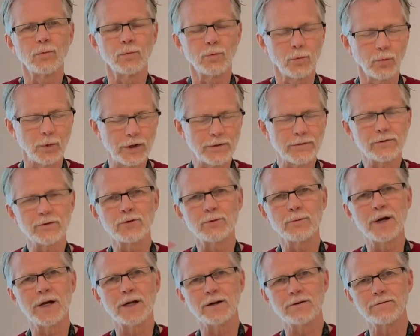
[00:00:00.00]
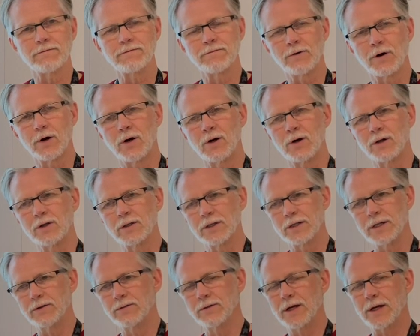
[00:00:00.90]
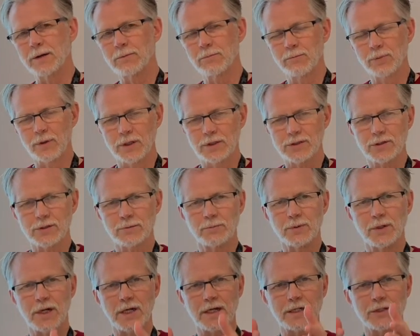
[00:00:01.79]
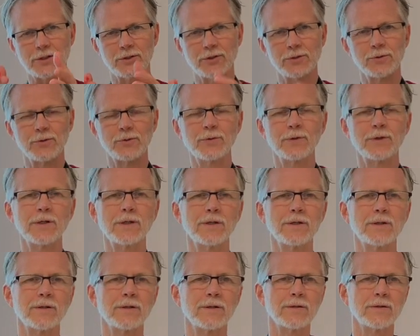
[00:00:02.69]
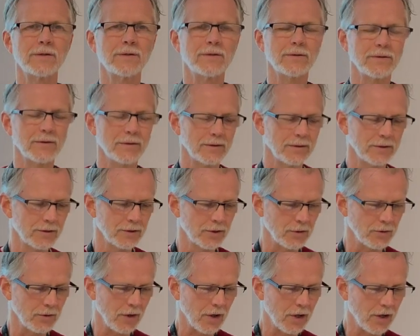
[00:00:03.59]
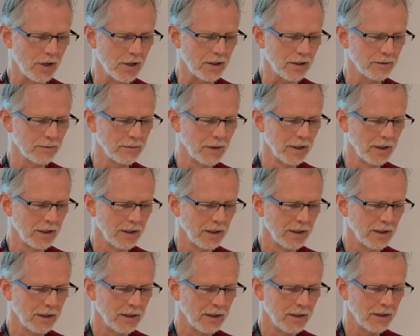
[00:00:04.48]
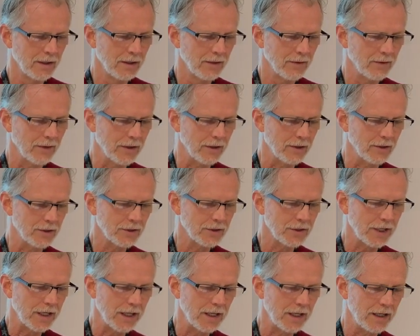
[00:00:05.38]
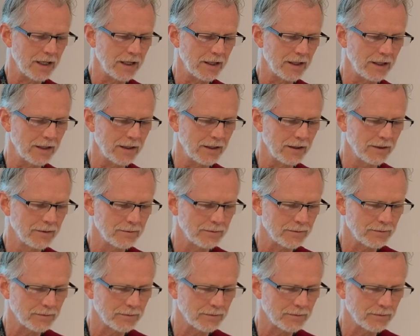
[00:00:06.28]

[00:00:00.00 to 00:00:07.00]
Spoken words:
With the dramatic fall in that blood supply to the heart, there's a